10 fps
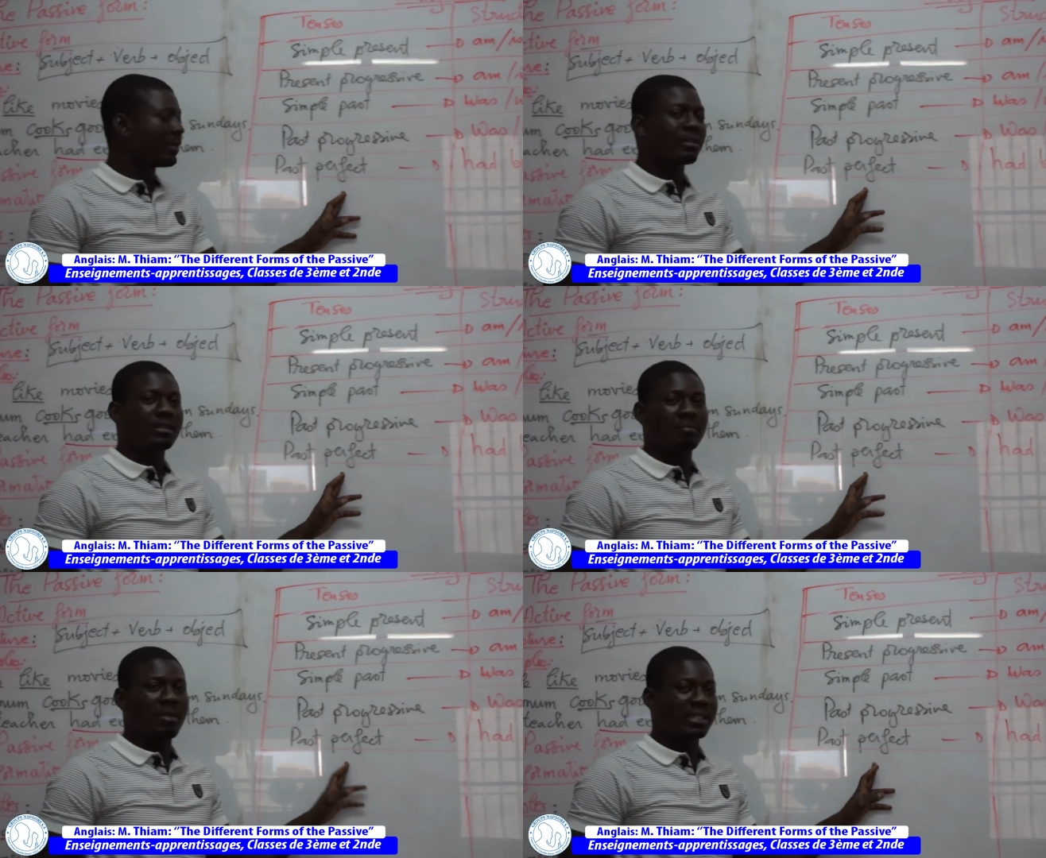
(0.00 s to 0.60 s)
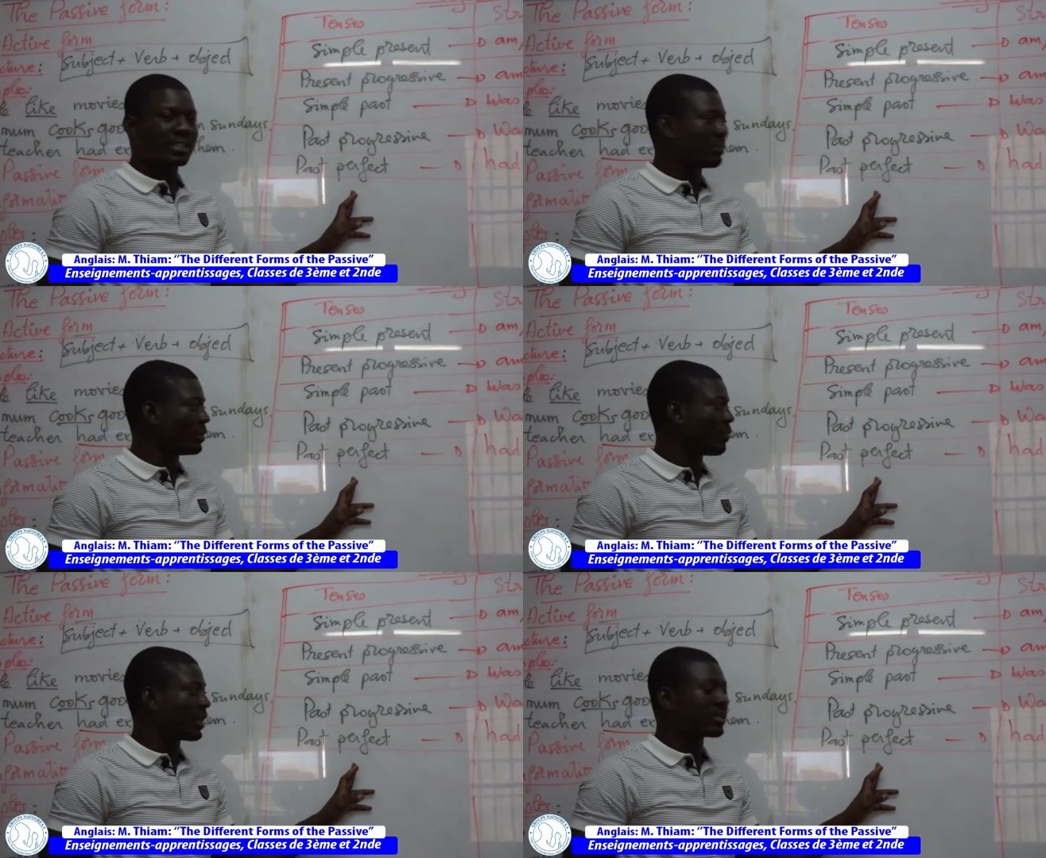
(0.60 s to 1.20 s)
the past
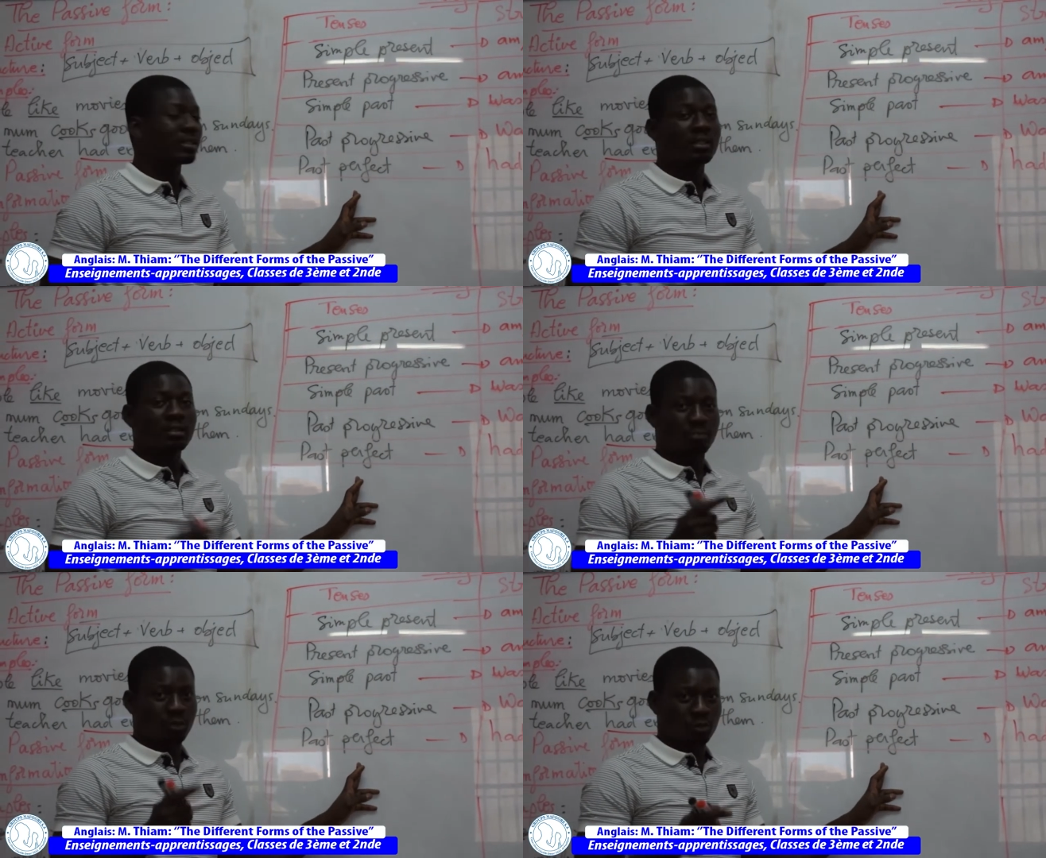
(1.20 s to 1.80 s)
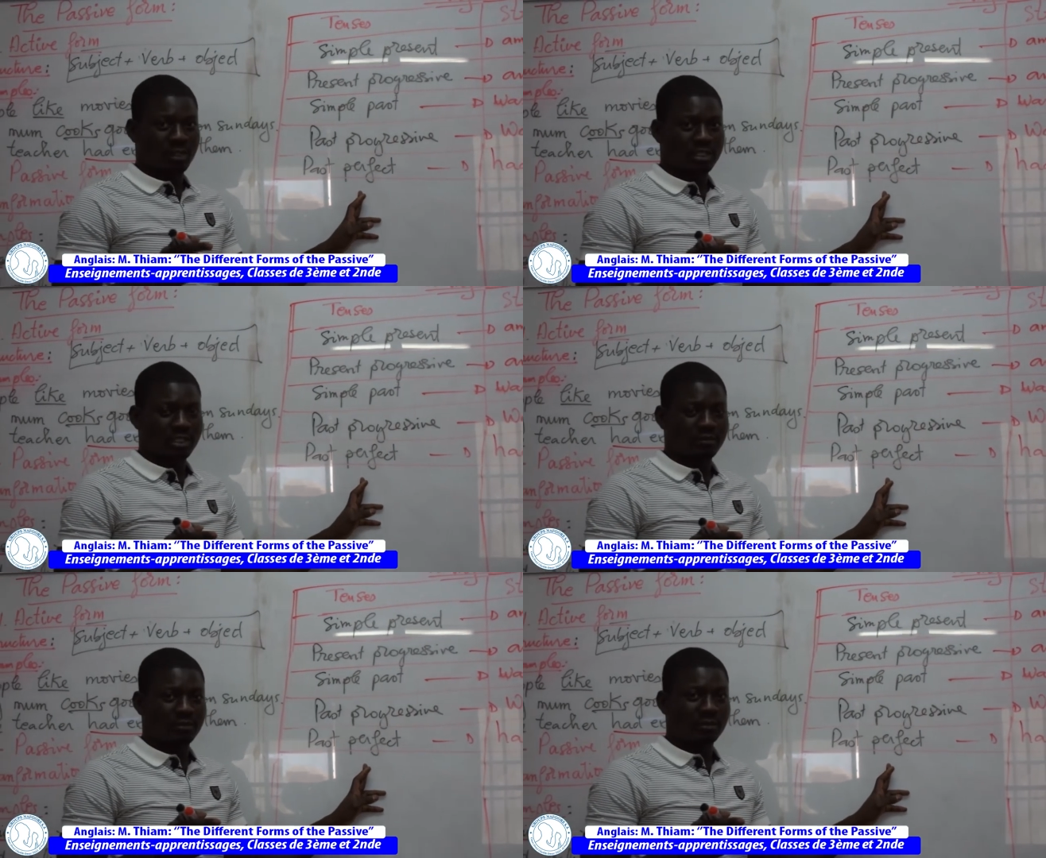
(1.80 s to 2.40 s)
perfect progressive